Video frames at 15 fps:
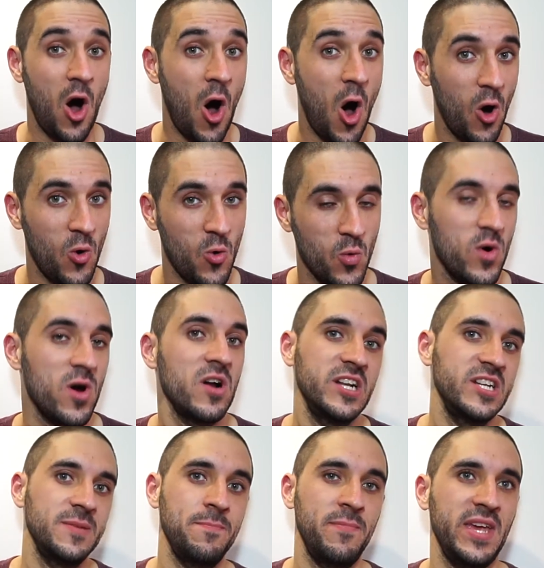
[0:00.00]
awkward
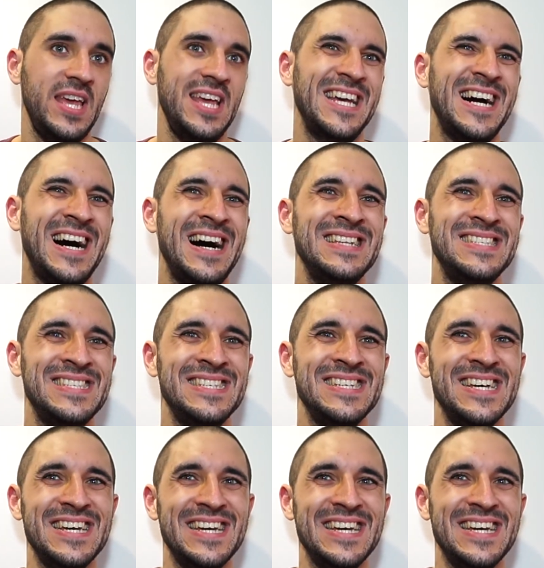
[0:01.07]
because